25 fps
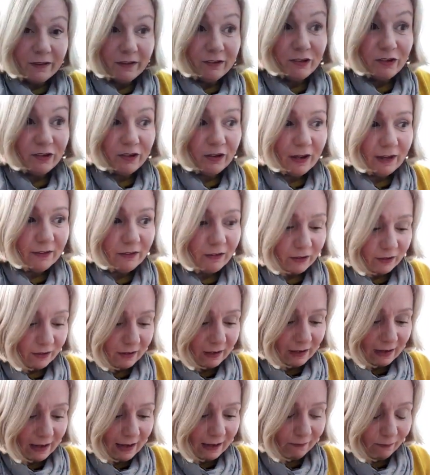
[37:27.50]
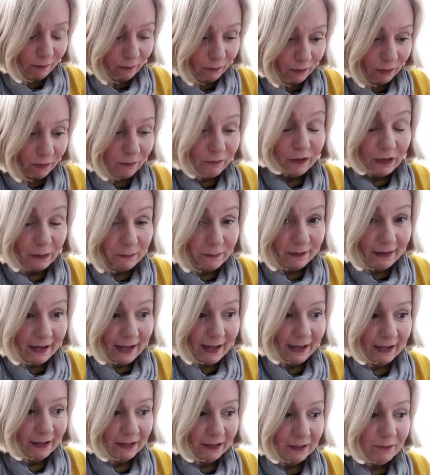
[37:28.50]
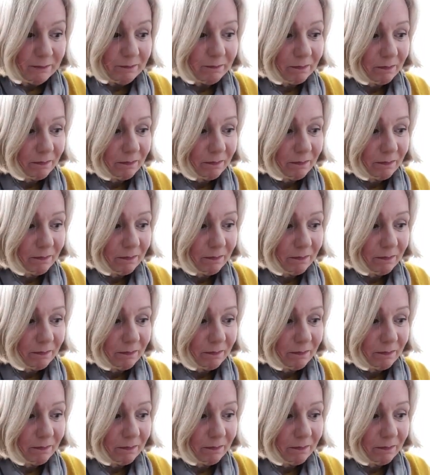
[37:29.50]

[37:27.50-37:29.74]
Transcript: until I took a class with Philippa Naylor